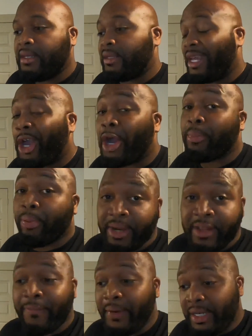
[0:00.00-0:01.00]
They are
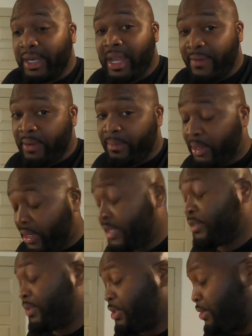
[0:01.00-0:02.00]
pretty freaking heavy, I'm gonna be
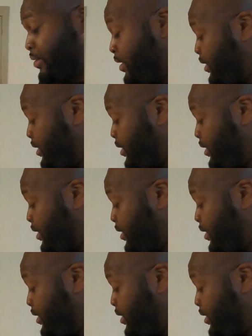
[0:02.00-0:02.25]
honest with you.